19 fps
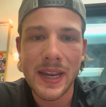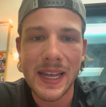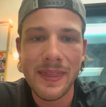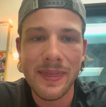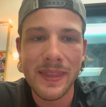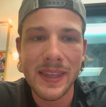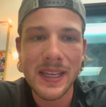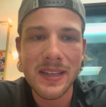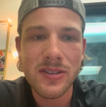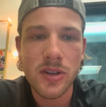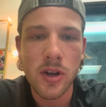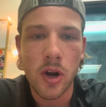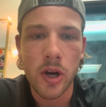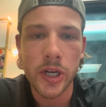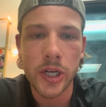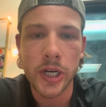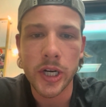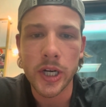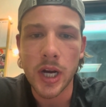and these are
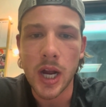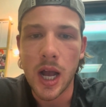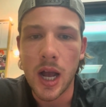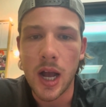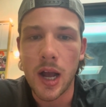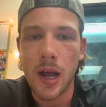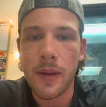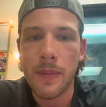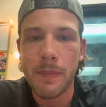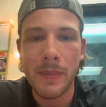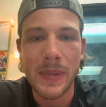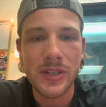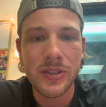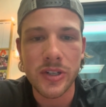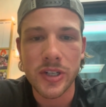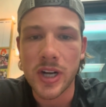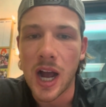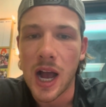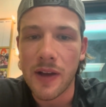your
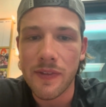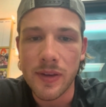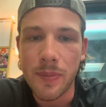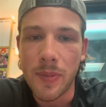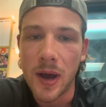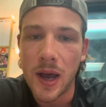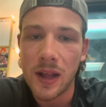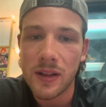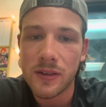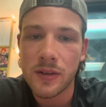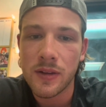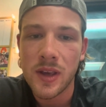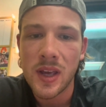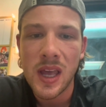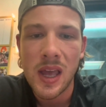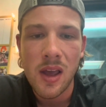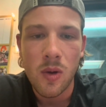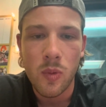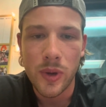Mr. Coffee pots.
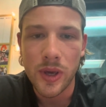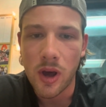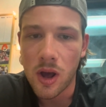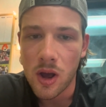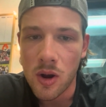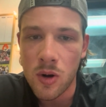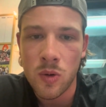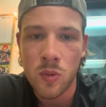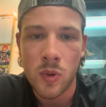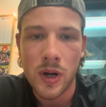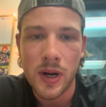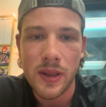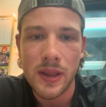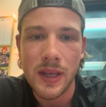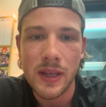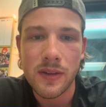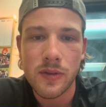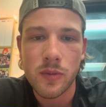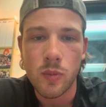We all own one of
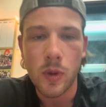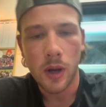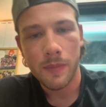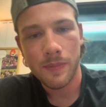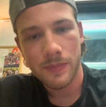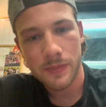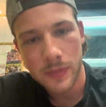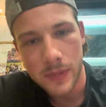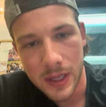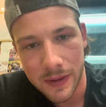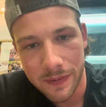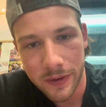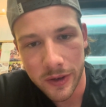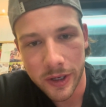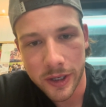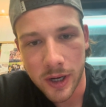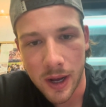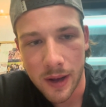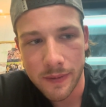these, well, if you're
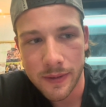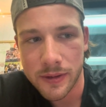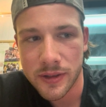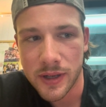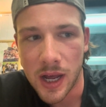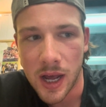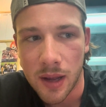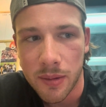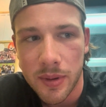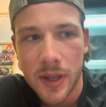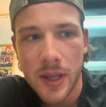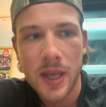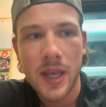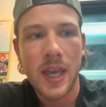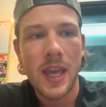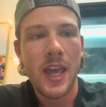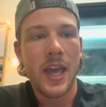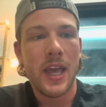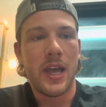a coffee snob.
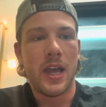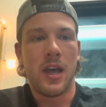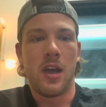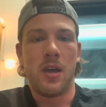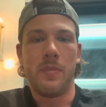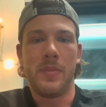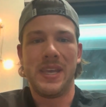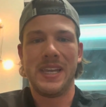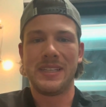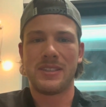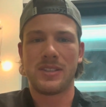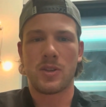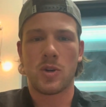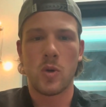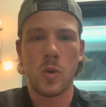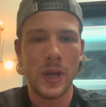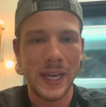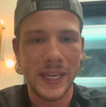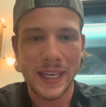It's
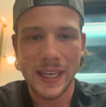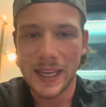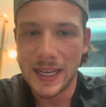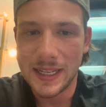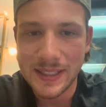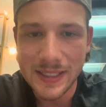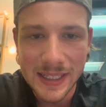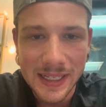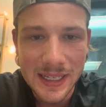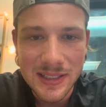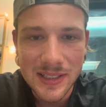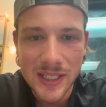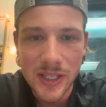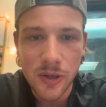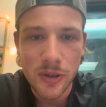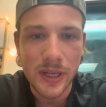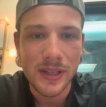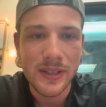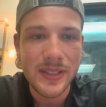quick, it's easy.
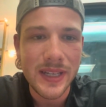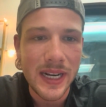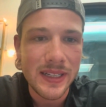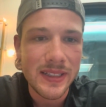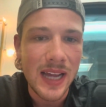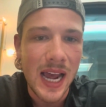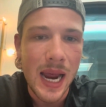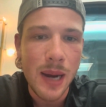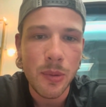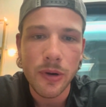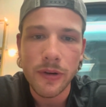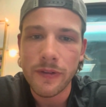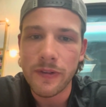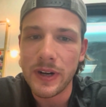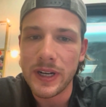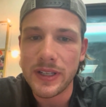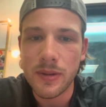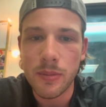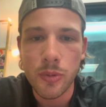You can set a timer for
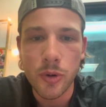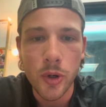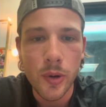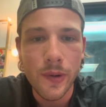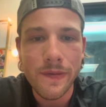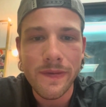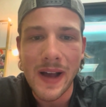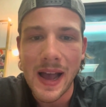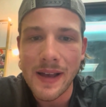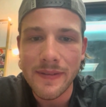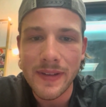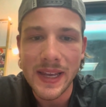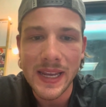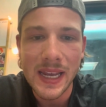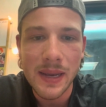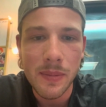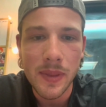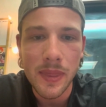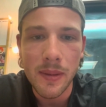it to brew at 5
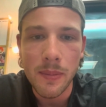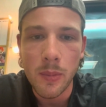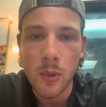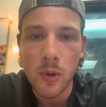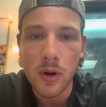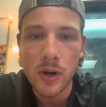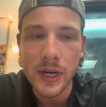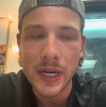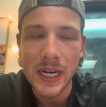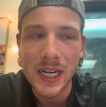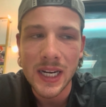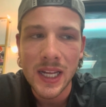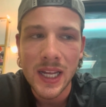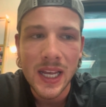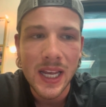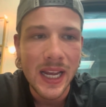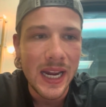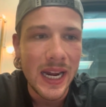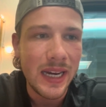a.m. in the morning.
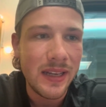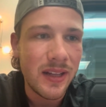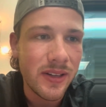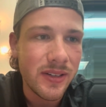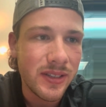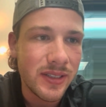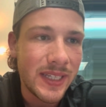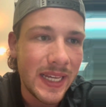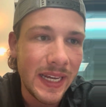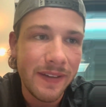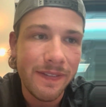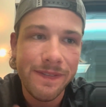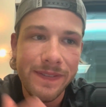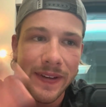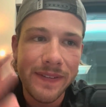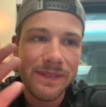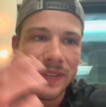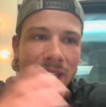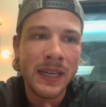It doesn't take
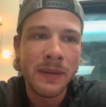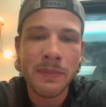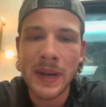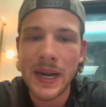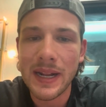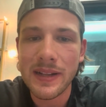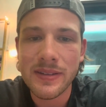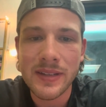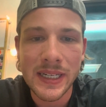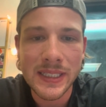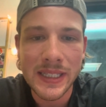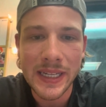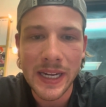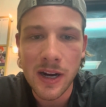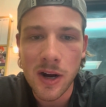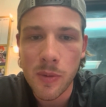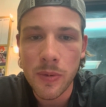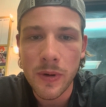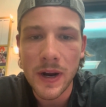15 minutes like the
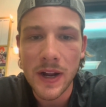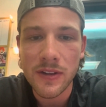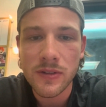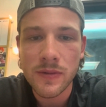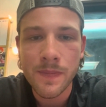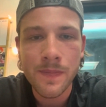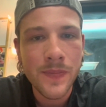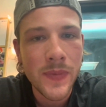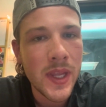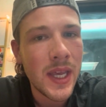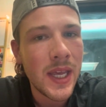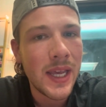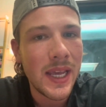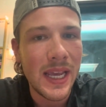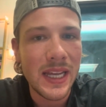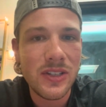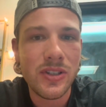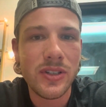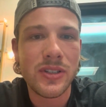AeroPress.
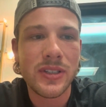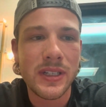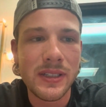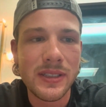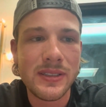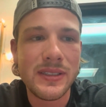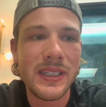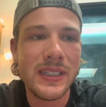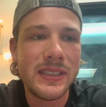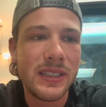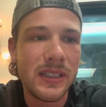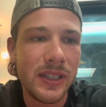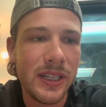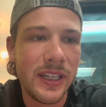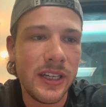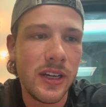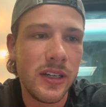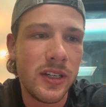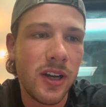It's just consistently
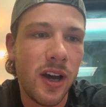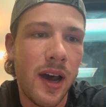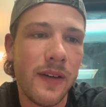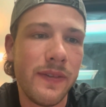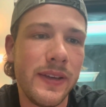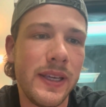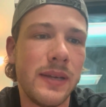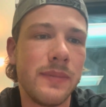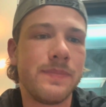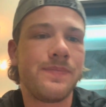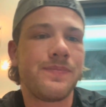good coffee.